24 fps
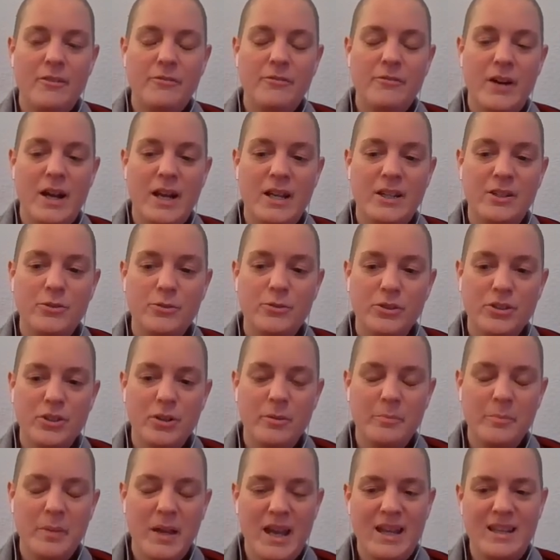find good
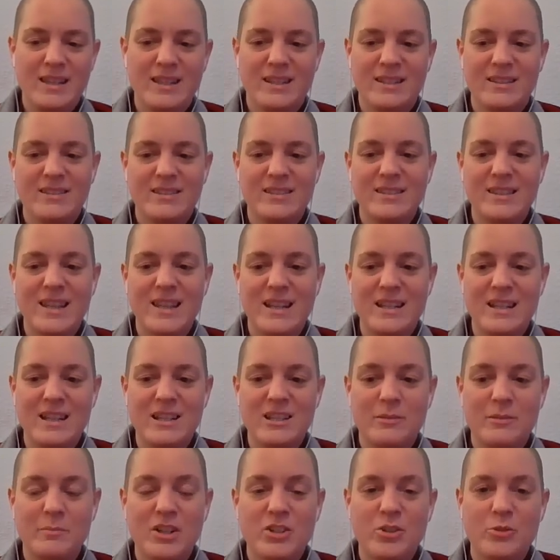companions, then
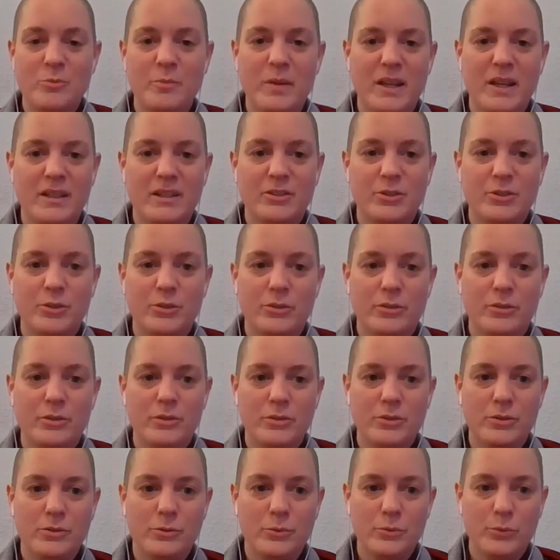it's much better to
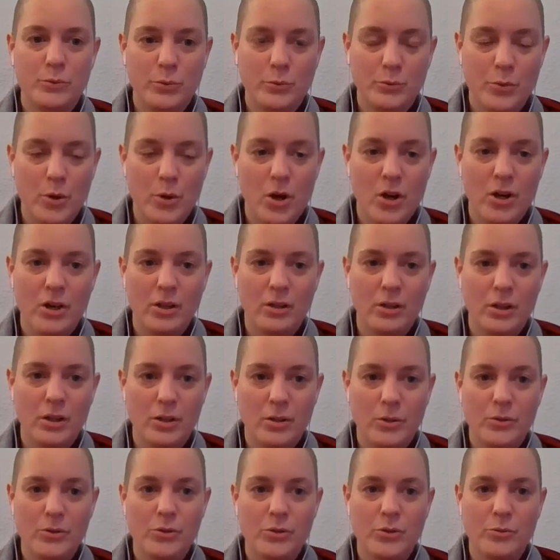walk
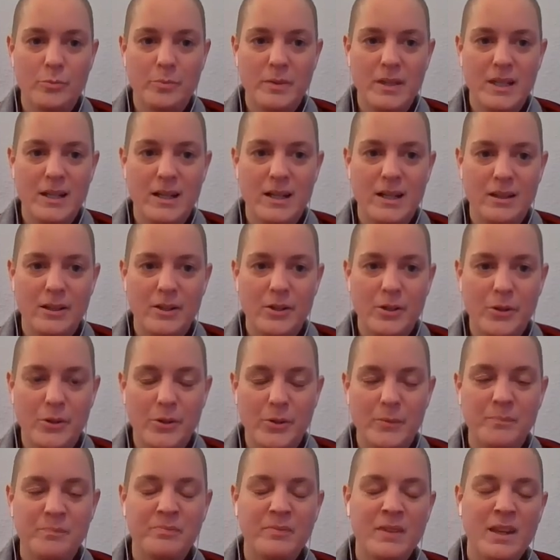alone, to be
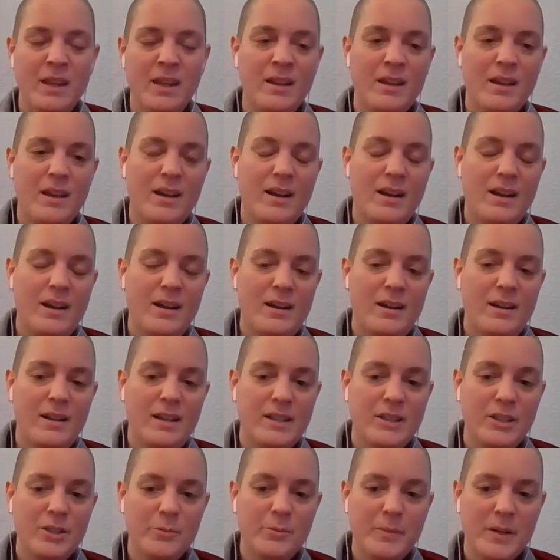alone. In
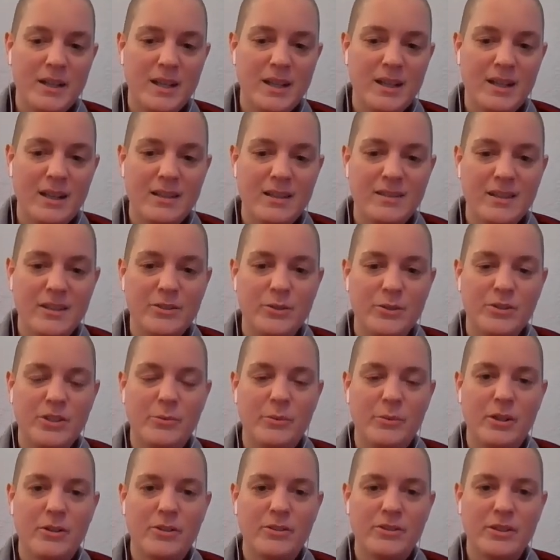the Upakilesa Sutta,
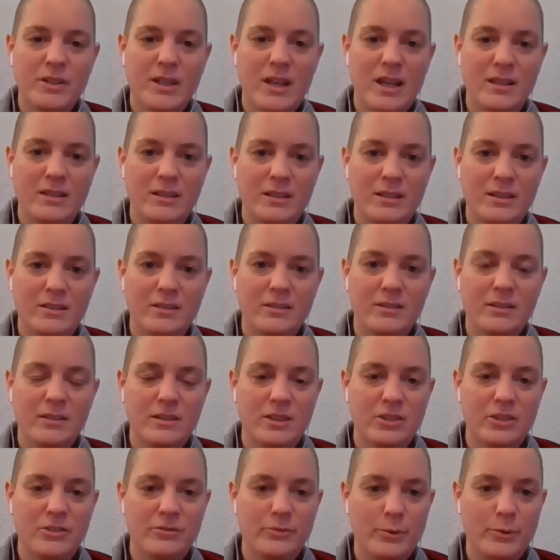we also had this
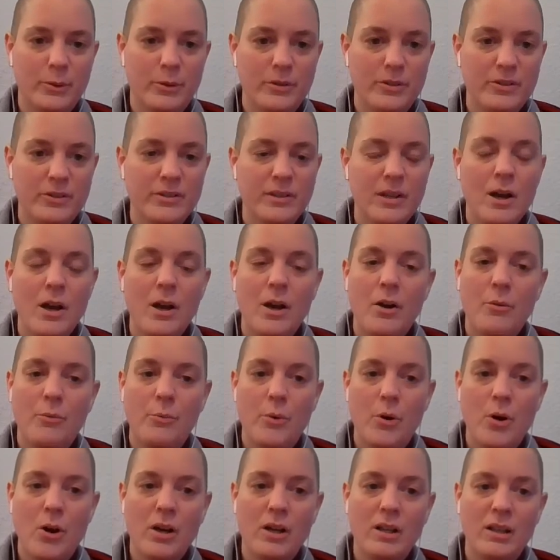verse,
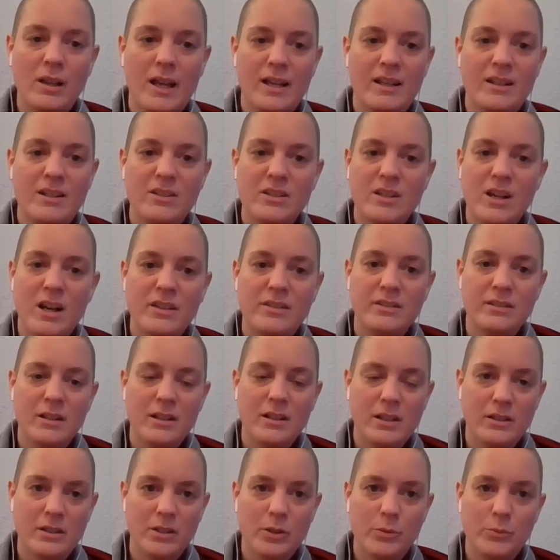walk like a tusker
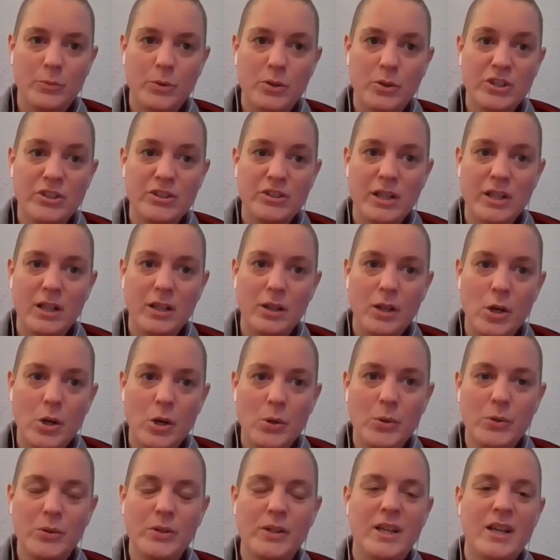in the woods
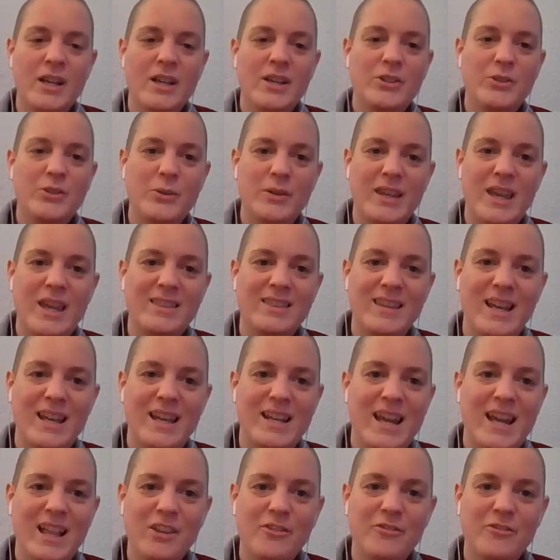alone. So again, that
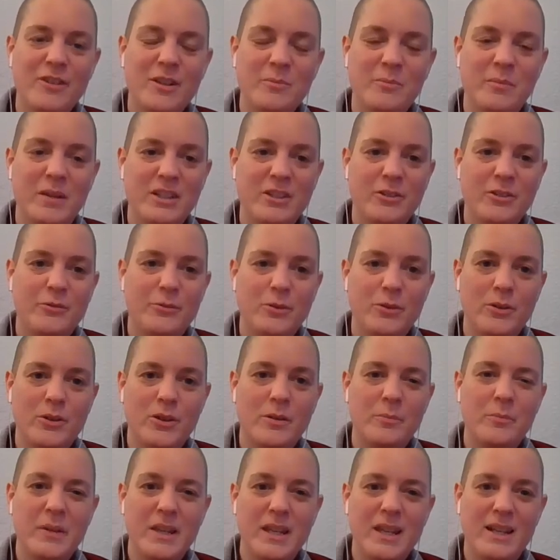elephant
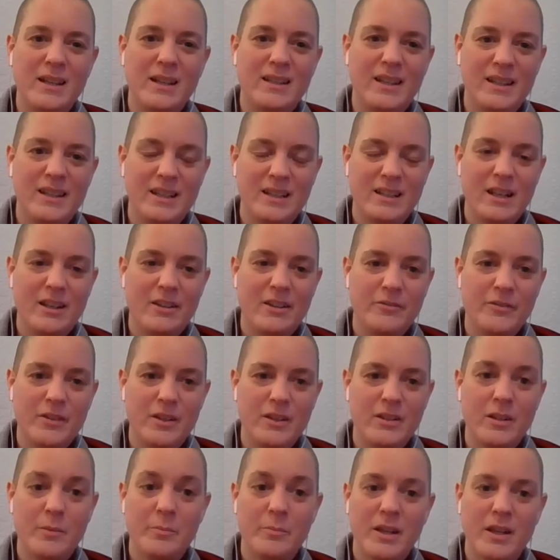metaphor being like an
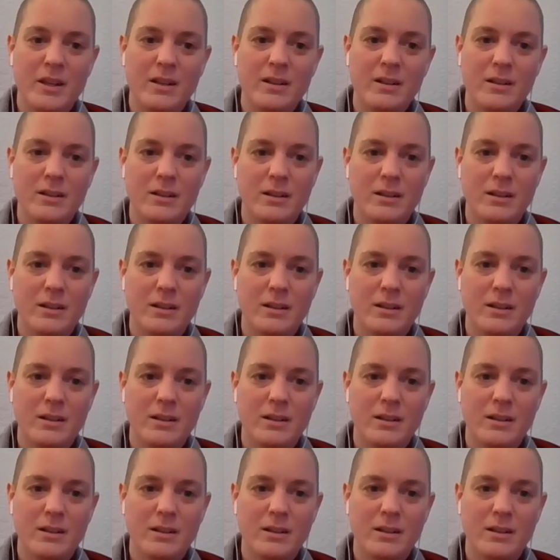elephant, a big